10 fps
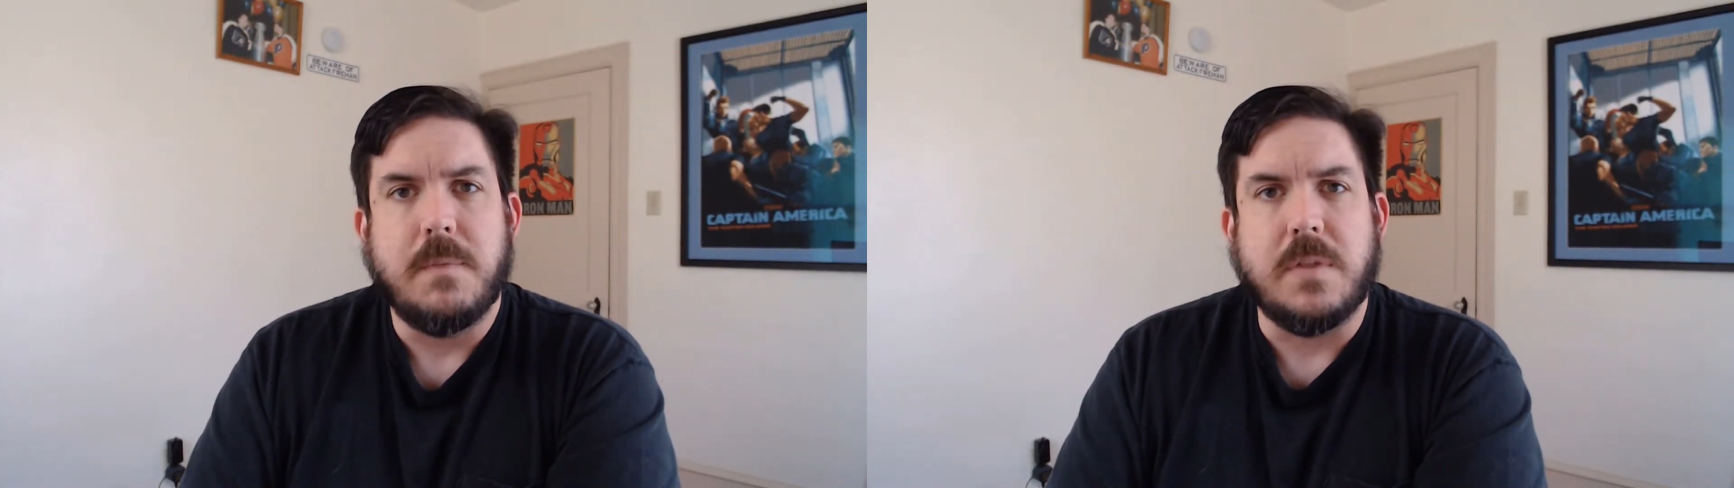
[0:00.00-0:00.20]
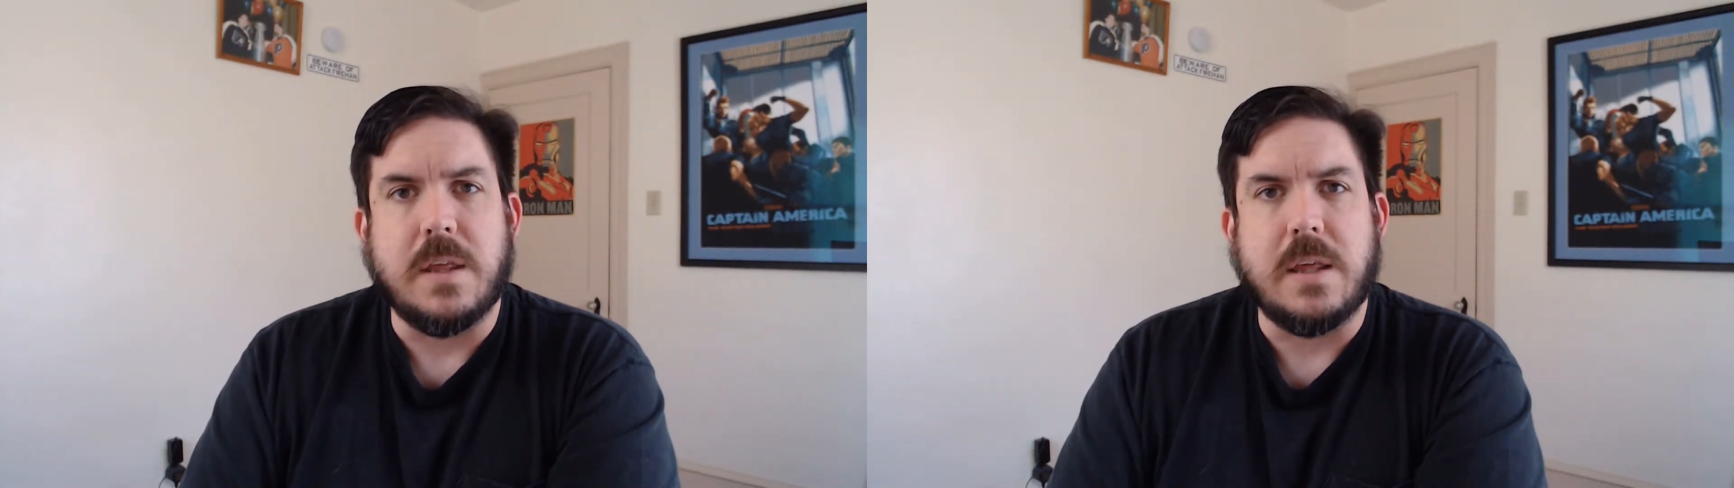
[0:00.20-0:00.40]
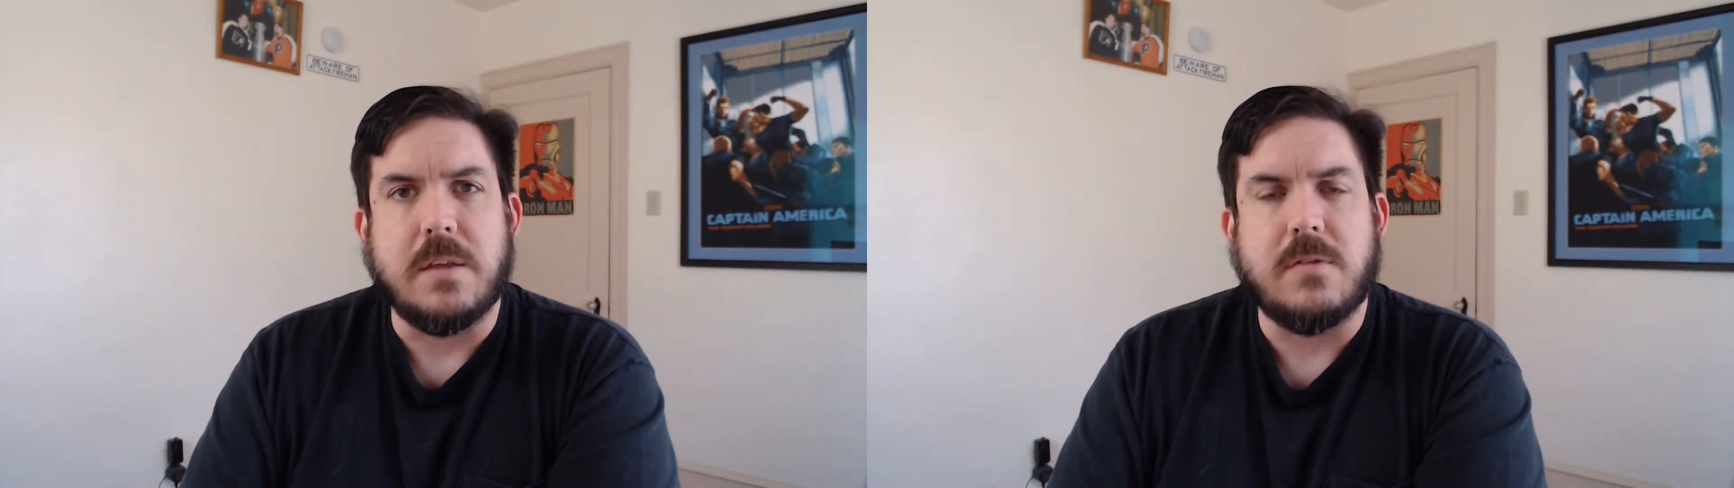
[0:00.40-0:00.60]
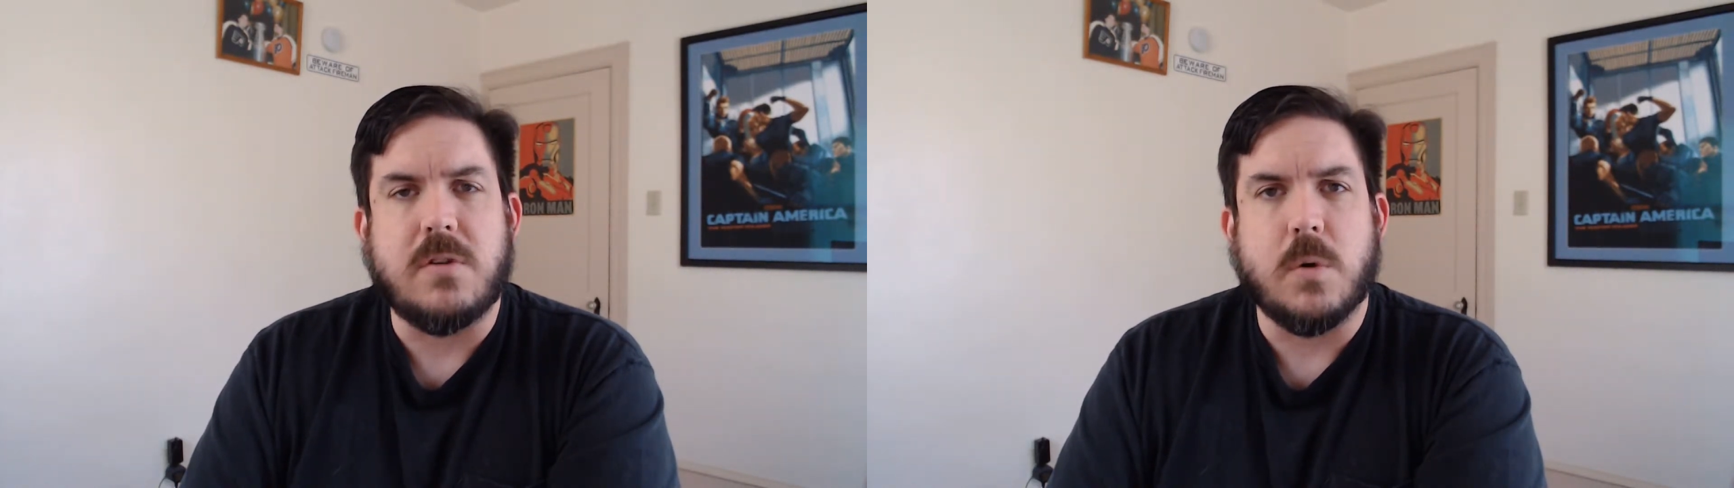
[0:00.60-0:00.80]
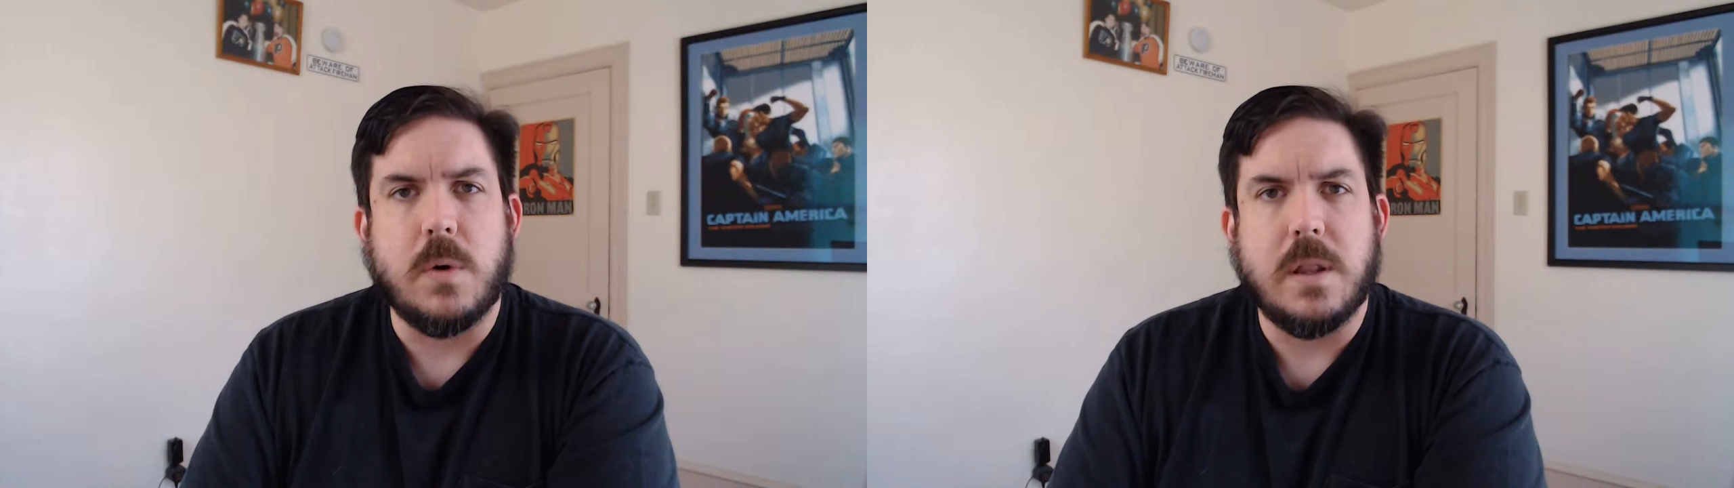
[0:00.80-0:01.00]
The
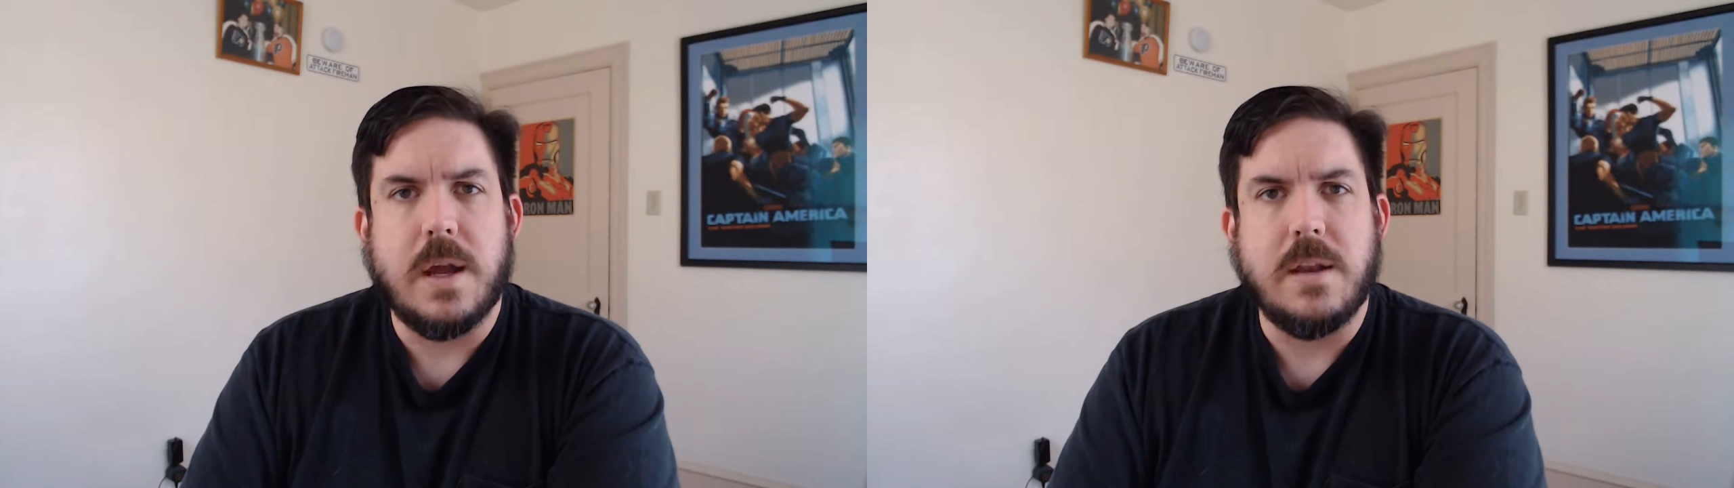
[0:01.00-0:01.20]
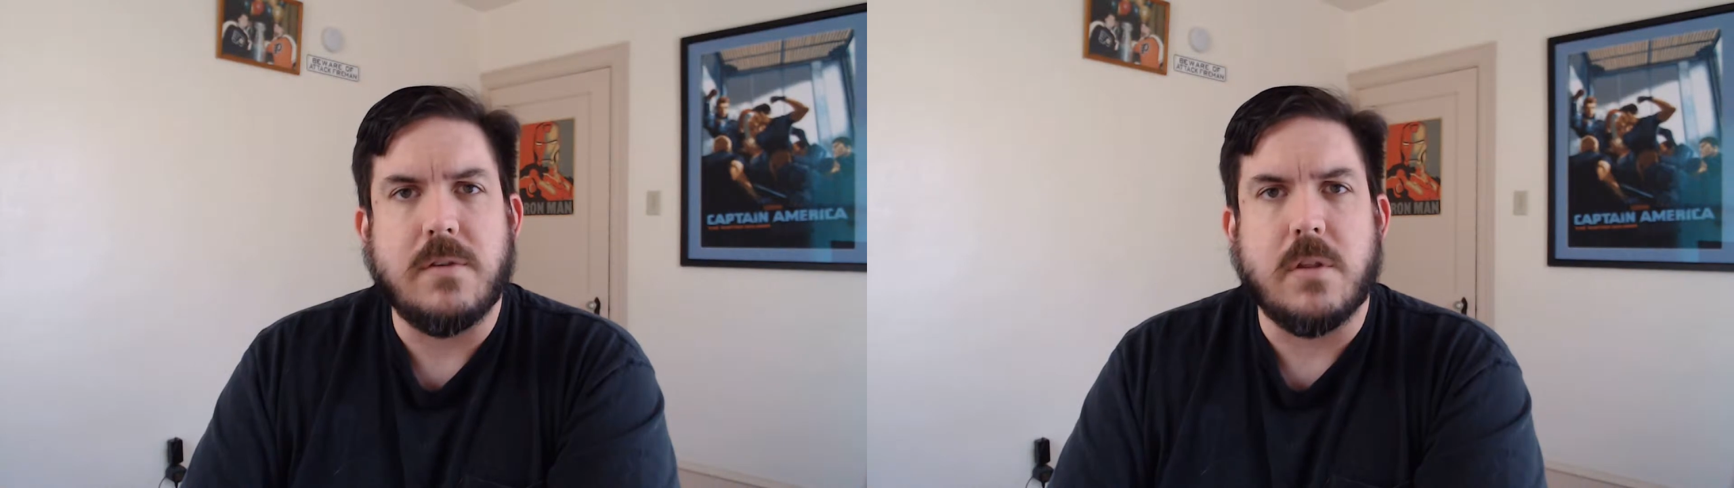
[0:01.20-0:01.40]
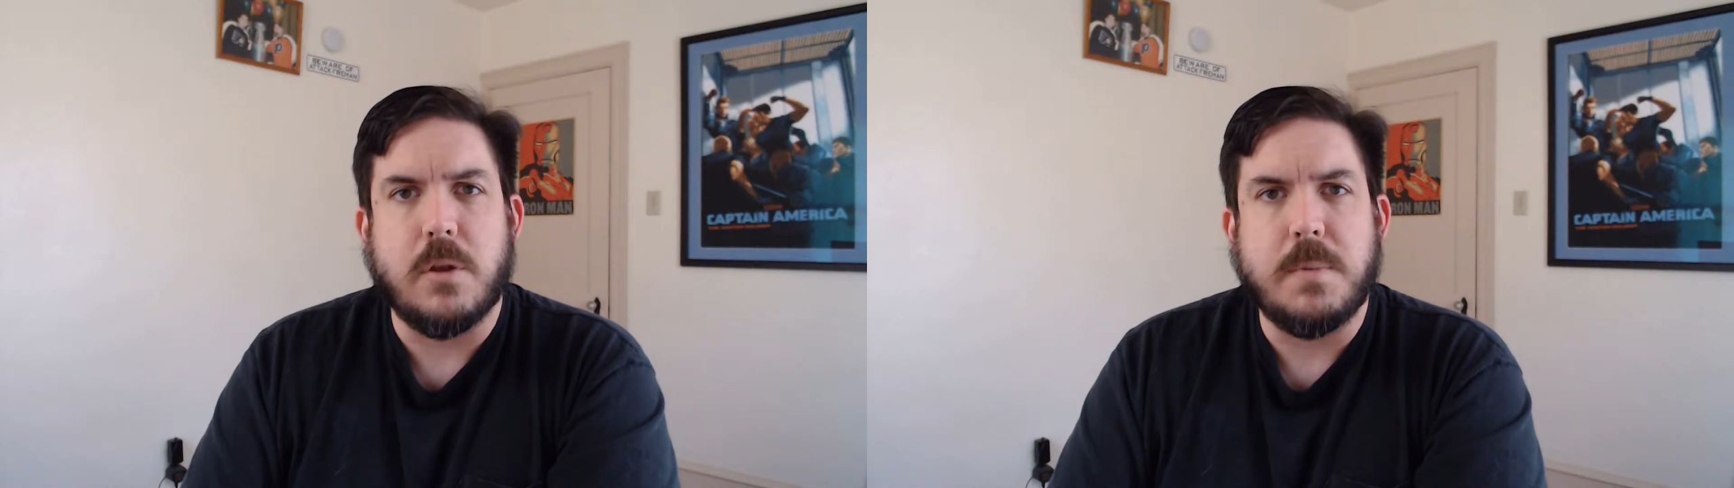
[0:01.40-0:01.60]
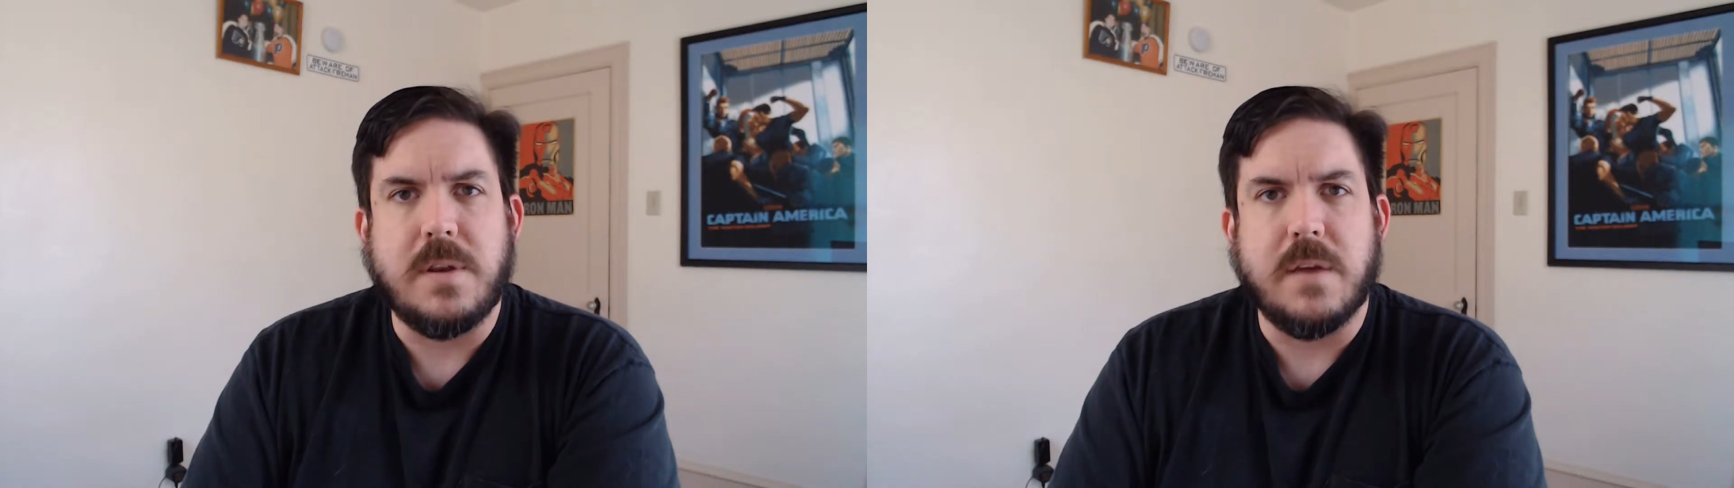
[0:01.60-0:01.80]
storyline is a little bit